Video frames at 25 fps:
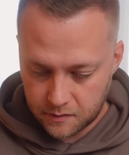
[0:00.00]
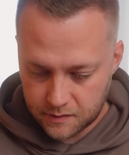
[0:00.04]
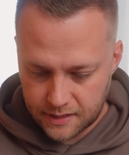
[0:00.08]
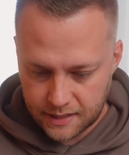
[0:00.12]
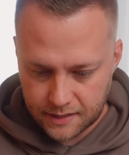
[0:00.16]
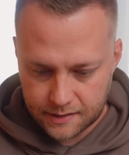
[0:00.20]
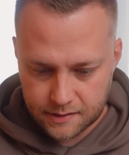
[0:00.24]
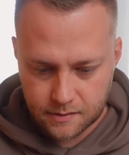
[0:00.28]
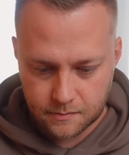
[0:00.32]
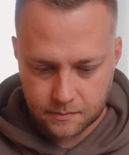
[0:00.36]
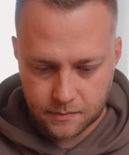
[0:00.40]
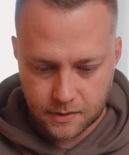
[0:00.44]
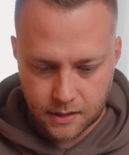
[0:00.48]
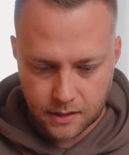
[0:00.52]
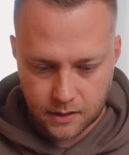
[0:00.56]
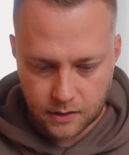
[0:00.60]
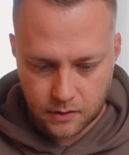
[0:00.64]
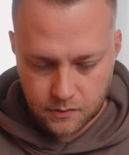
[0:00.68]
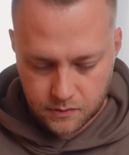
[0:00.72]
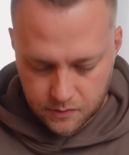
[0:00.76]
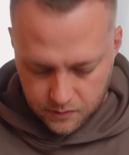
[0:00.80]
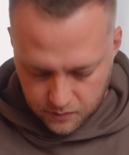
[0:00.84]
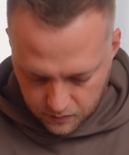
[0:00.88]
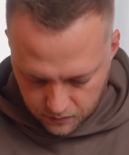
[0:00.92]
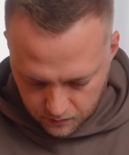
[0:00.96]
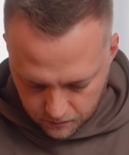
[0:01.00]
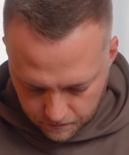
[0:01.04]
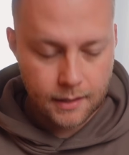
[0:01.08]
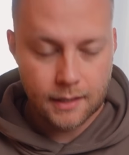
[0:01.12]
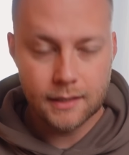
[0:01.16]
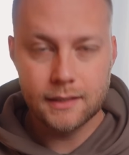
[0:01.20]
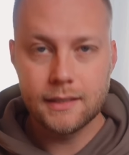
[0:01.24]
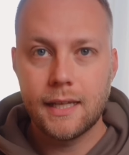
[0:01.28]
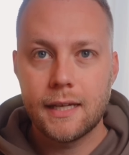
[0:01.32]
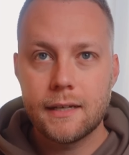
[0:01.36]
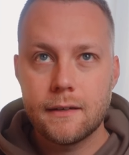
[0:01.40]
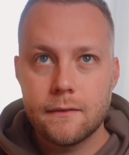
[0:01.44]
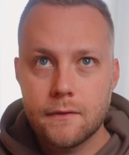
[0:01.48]
take some getting used to.
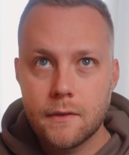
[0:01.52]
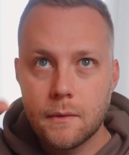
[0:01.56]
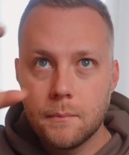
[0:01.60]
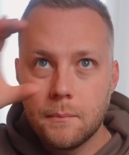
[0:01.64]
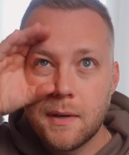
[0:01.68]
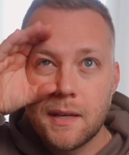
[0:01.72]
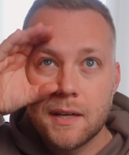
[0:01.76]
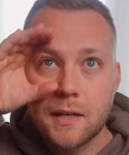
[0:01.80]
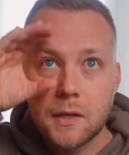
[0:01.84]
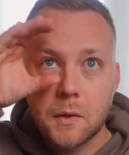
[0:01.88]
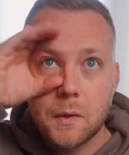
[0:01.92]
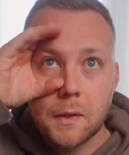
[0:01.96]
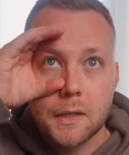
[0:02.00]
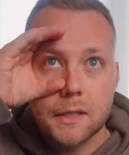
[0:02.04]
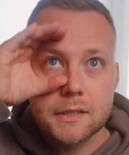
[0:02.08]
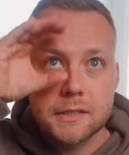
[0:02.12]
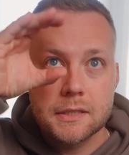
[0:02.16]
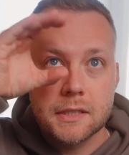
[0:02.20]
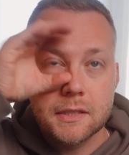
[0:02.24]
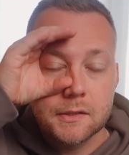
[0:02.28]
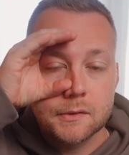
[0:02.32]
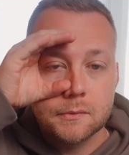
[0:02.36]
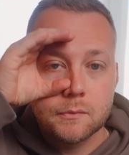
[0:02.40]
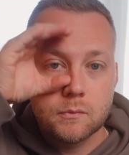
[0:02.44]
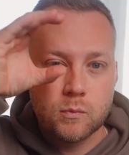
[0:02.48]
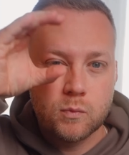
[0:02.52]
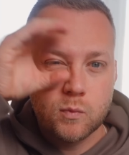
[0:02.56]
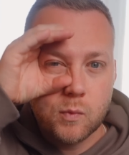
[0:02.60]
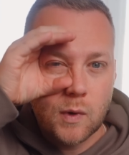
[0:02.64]
A lot of the Meta Quest is